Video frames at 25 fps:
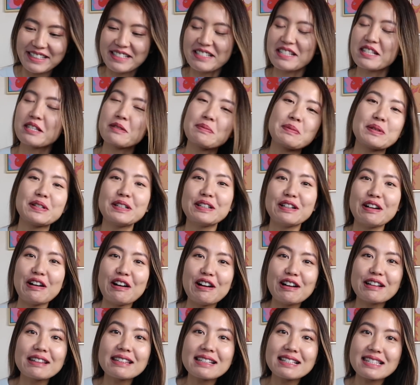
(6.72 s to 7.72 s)
spill
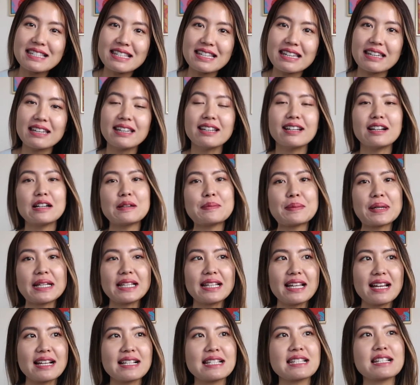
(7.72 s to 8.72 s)
all the tea on my
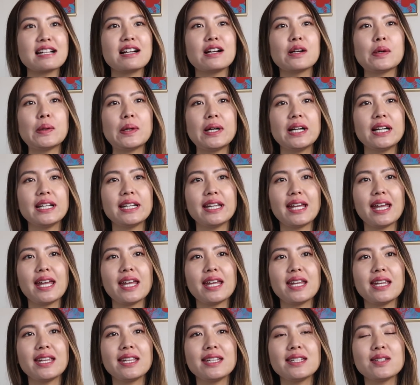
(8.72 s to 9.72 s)
last Hagwon,
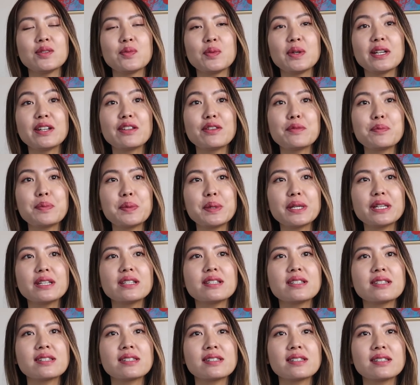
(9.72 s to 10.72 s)
and one of the
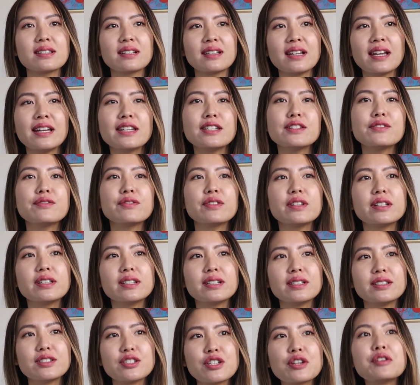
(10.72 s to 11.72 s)
biggest, kind of
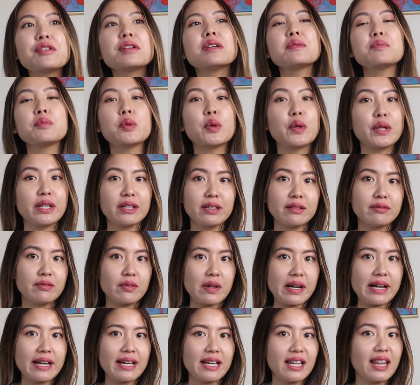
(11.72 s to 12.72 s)
the turning point of
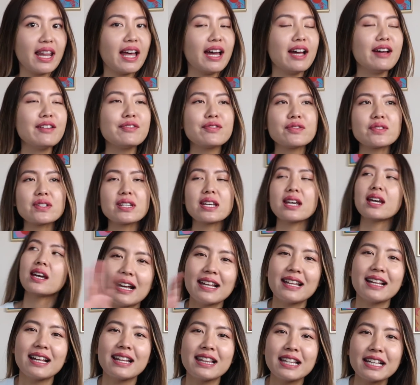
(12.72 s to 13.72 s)
why I left.
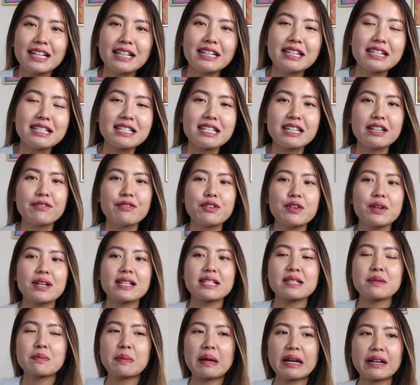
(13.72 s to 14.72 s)
I think I need to give you
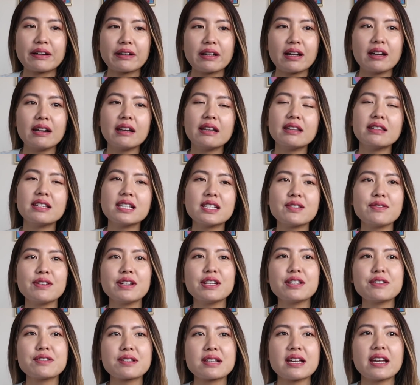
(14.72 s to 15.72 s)
guys some background, and this
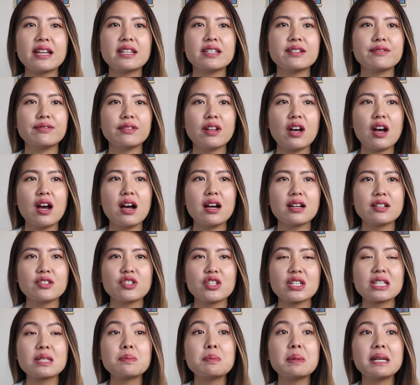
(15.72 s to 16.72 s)
video is kind of long
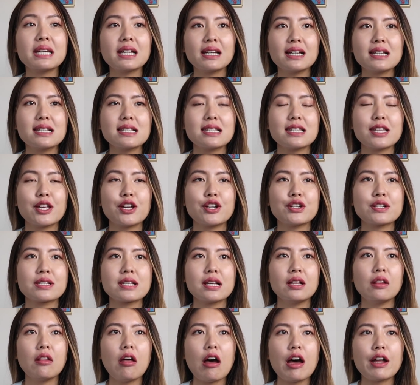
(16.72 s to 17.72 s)
just because there's
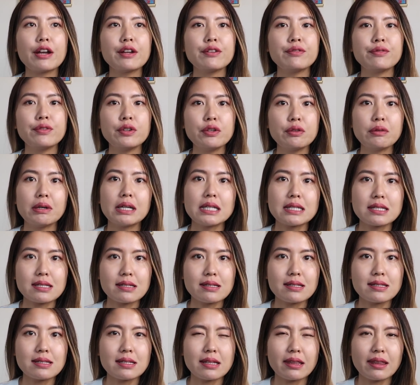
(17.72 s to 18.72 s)
a lot of
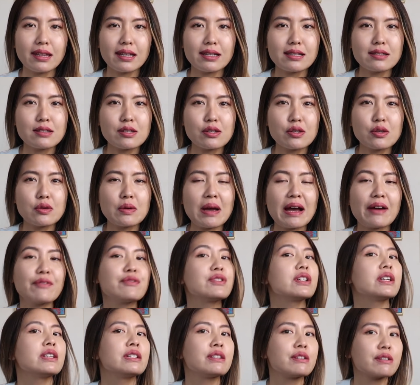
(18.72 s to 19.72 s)
nuances and things you have
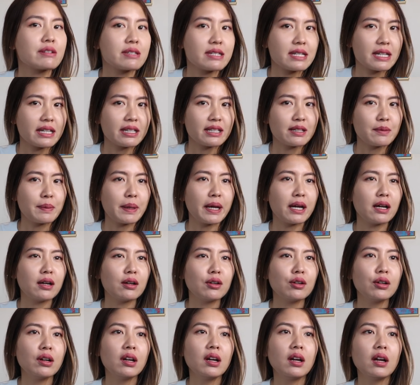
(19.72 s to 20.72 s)
to understand
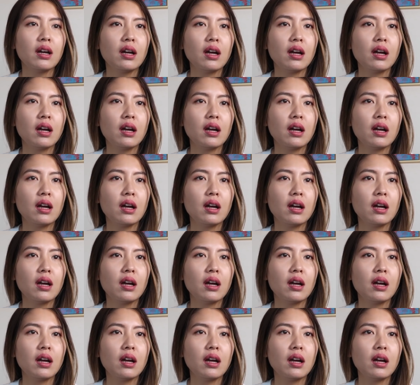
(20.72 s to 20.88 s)
about